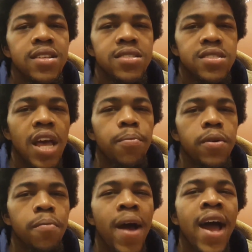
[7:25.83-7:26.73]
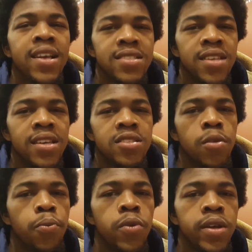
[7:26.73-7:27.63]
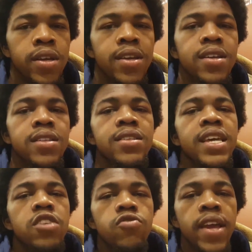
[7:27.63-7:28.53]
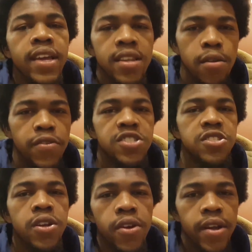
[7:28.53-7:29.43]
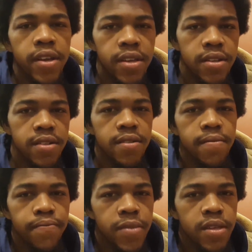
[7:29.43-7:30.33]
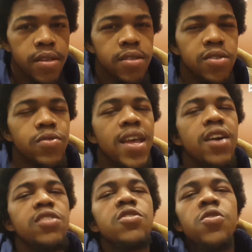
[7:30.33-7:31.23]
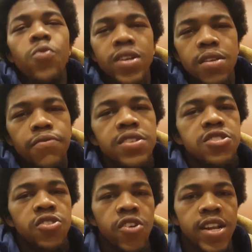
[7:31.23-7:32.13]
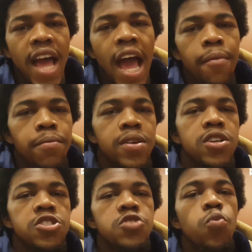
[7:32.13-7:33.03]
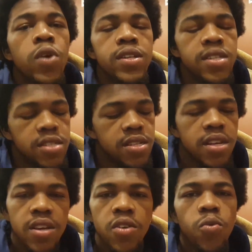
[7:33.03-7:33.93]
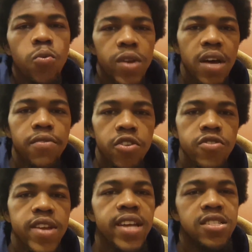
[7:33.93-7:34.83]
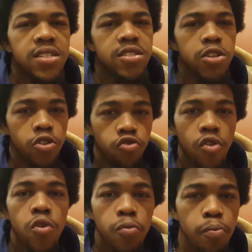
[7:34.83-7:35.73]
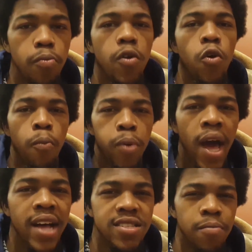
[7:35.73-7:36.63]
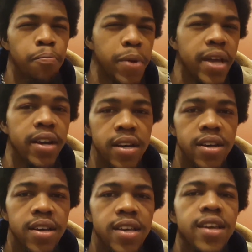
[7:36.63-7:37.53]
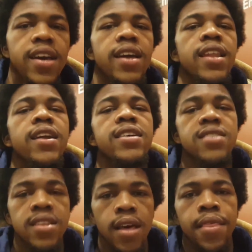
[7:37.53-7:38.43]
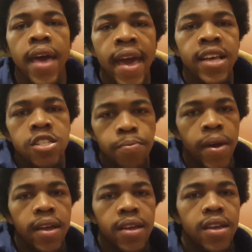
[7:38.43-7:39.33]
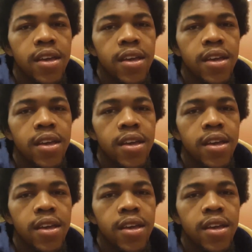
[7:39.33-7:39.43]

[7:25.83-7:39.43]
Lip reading: type of mindset to the point they create divisionary. So now you don't want divisionary to happen because you want this whatever creation to grow or blossom bigger. And now that's another aspect.